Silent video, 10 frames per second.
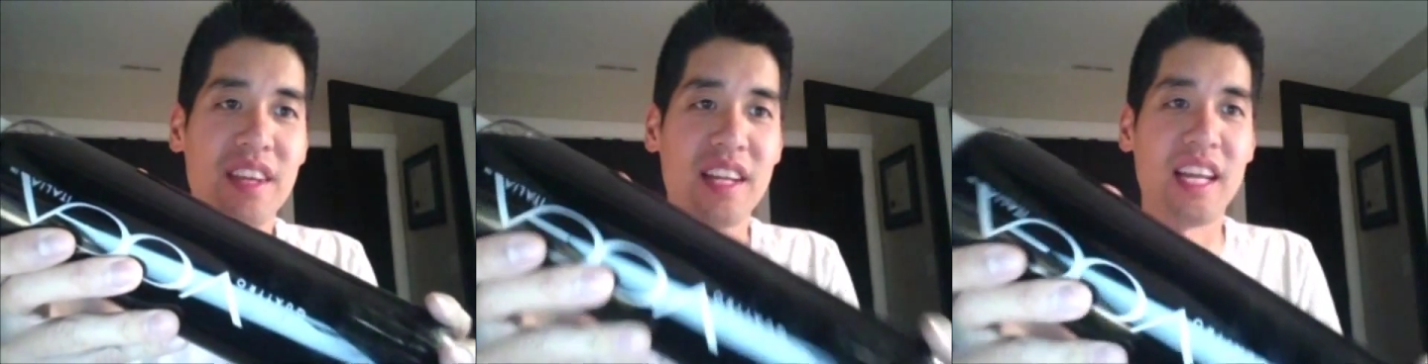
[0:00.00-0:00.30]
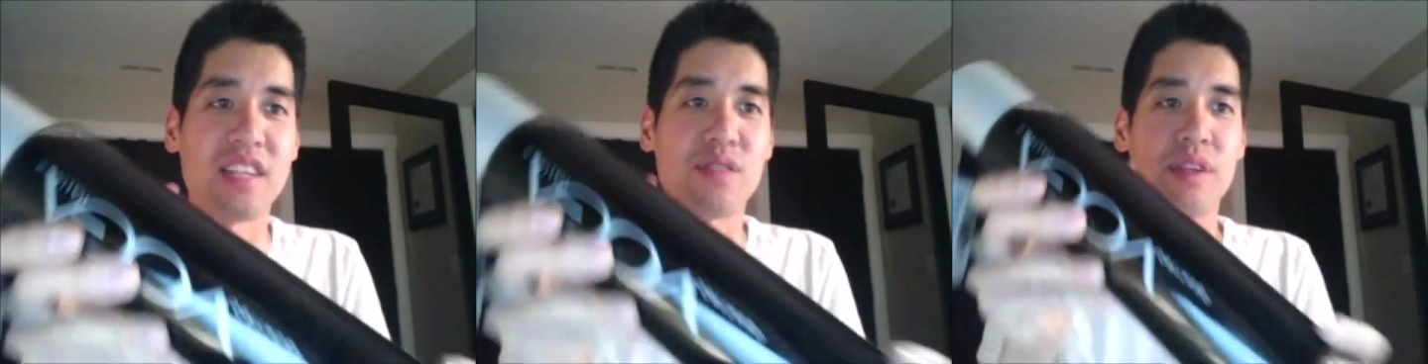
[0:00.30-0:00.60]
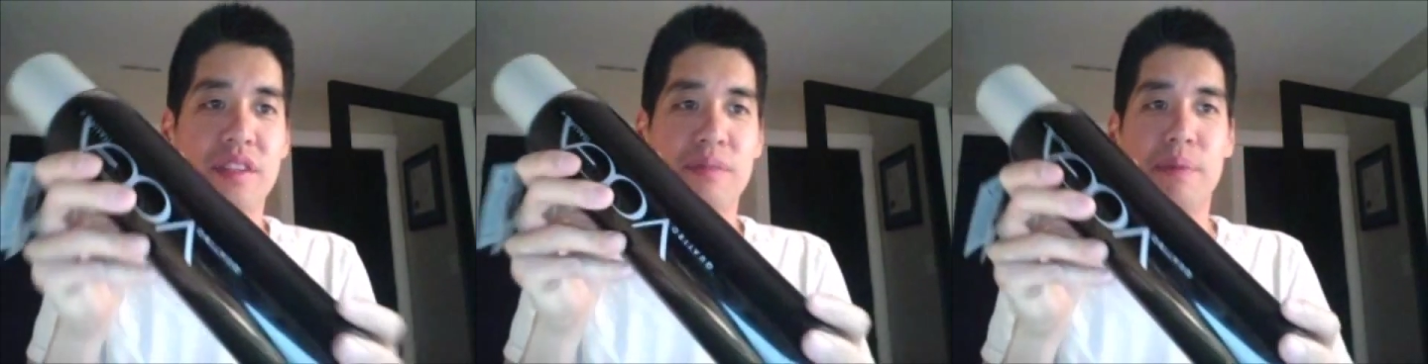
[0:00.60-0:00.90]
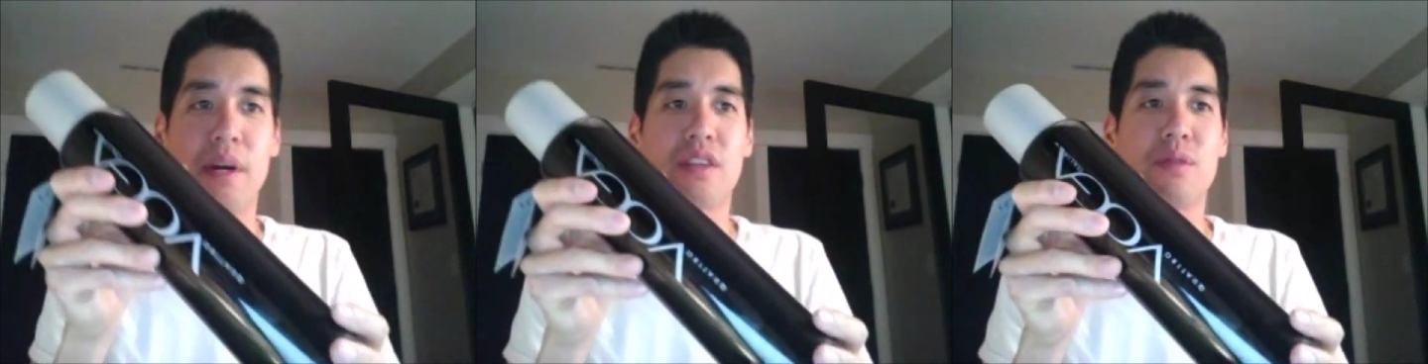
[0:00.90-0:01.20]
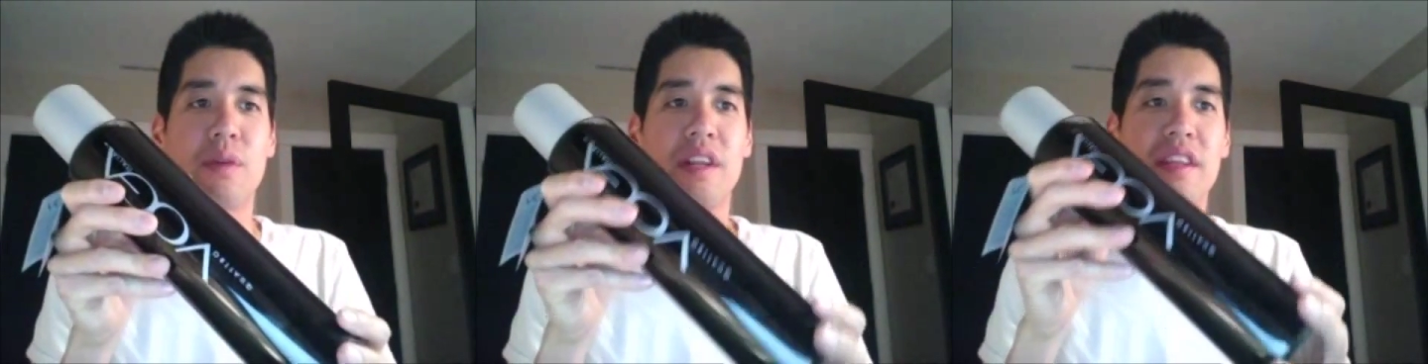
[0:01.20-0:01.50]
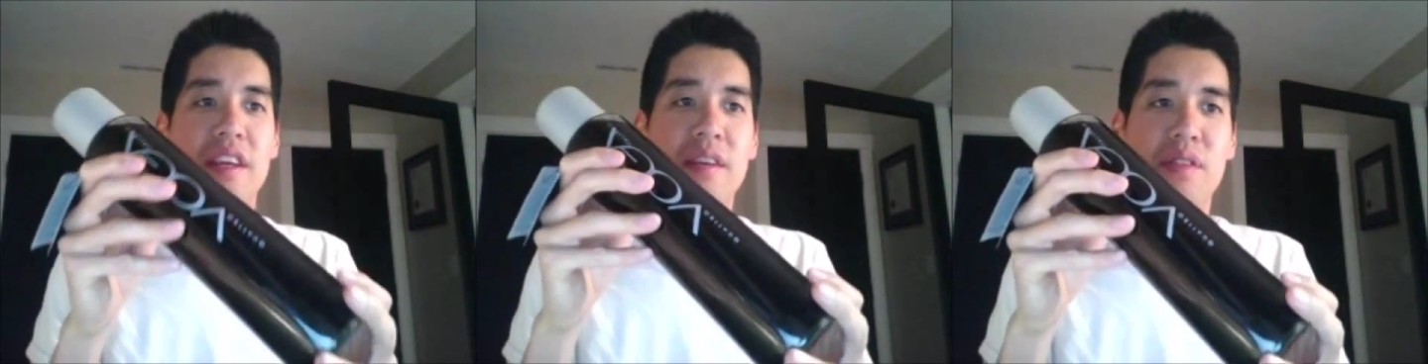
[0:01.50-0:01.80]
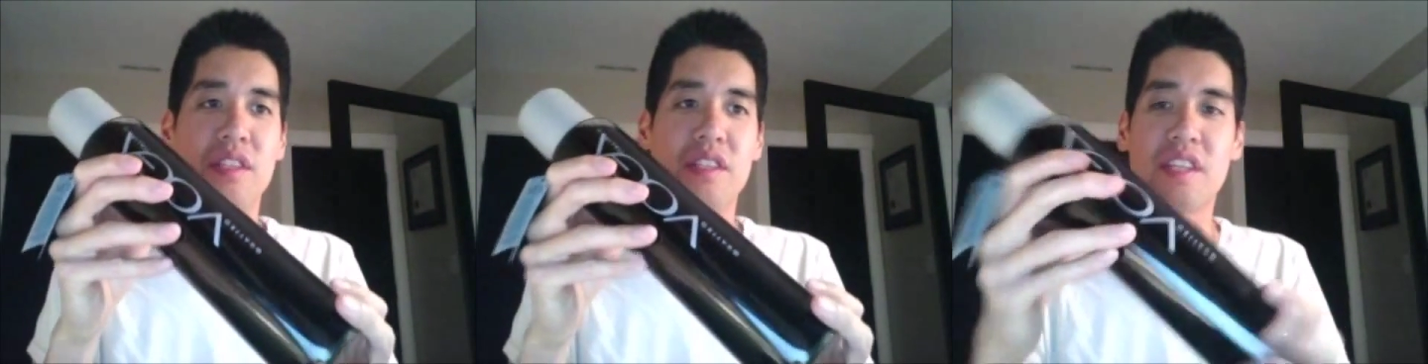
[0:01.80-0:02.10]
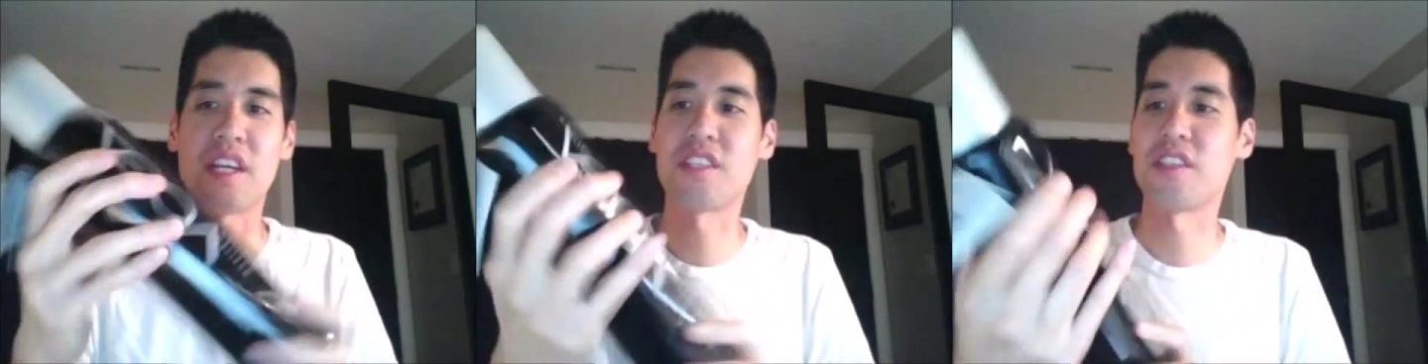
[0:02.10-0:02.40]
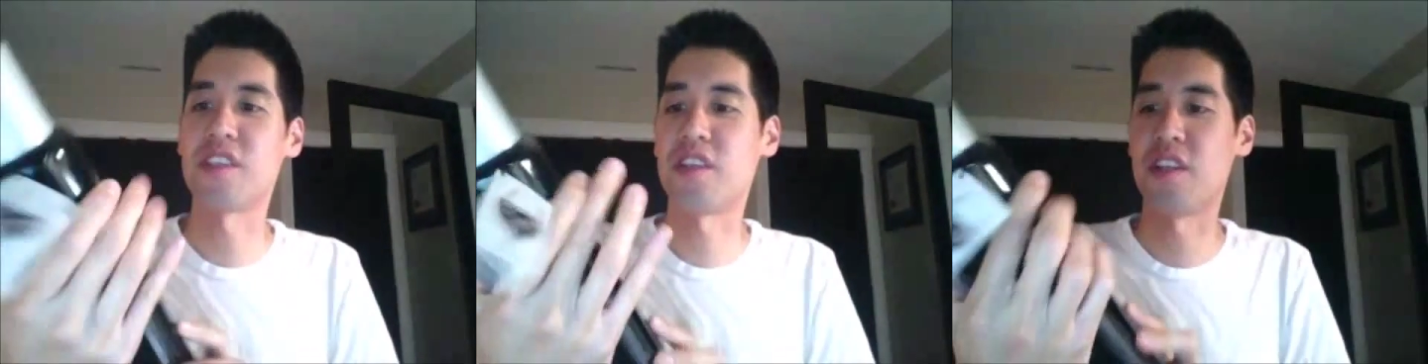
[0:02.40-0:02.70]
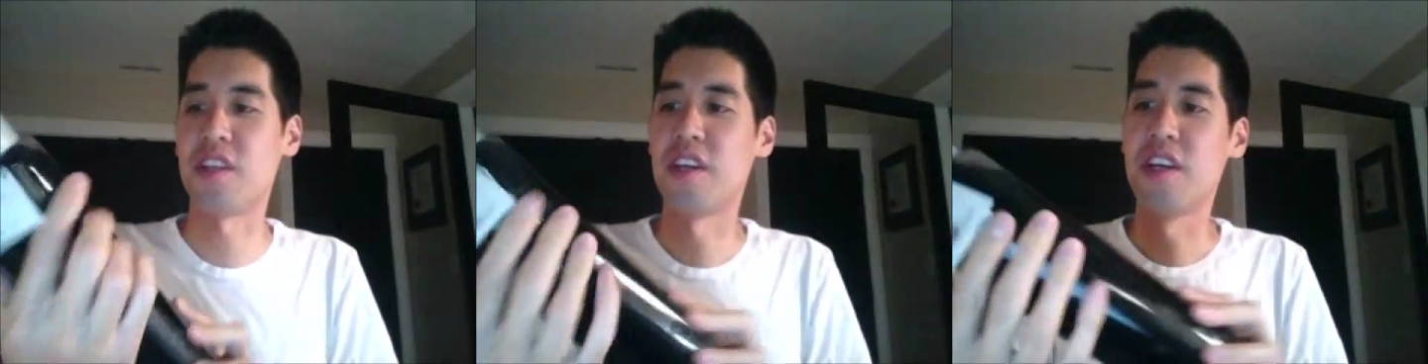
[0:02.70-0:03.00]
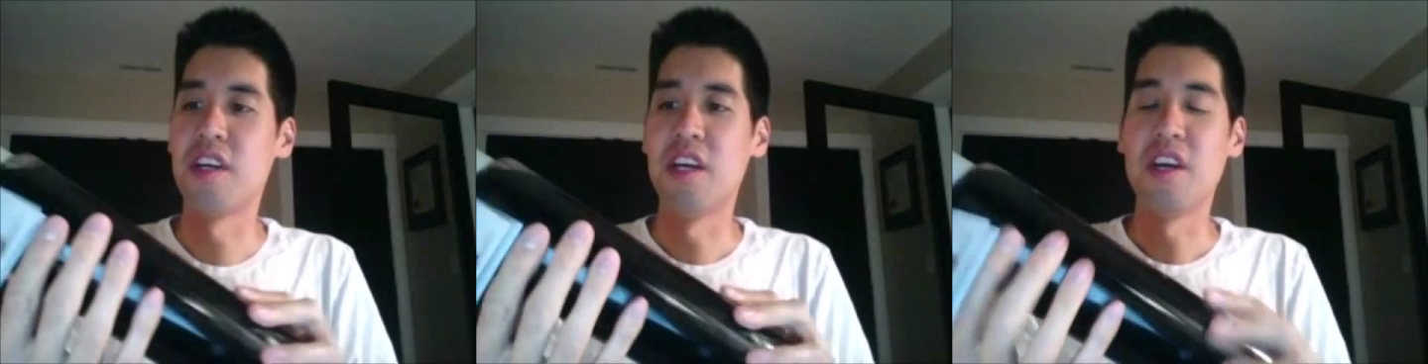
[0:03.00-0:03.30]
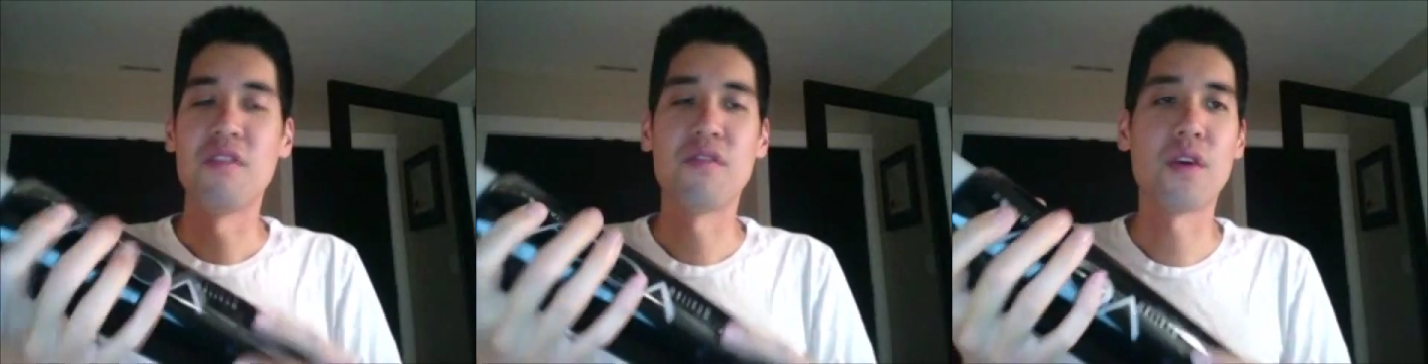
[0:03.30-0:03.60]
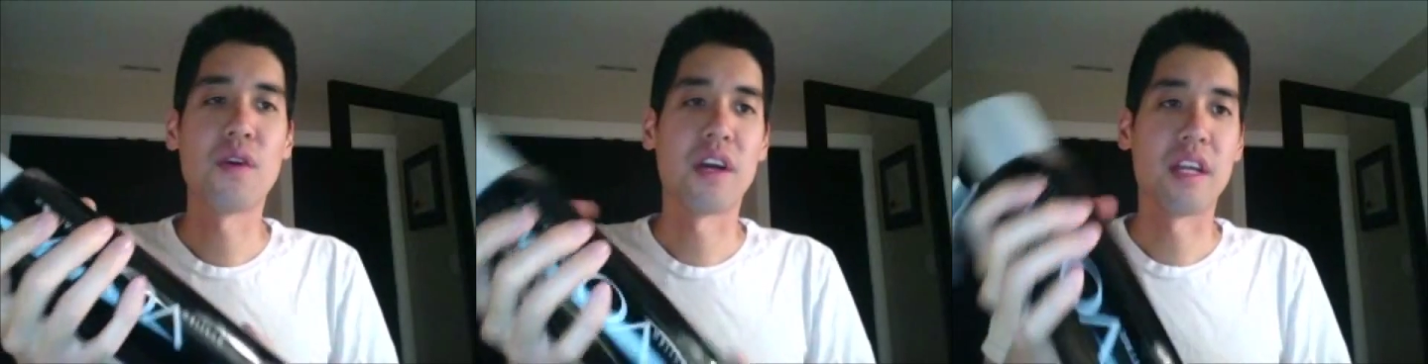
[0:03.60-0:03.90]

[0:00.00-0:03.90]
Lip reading: last week's boxed wine thing, which is actually called Voga.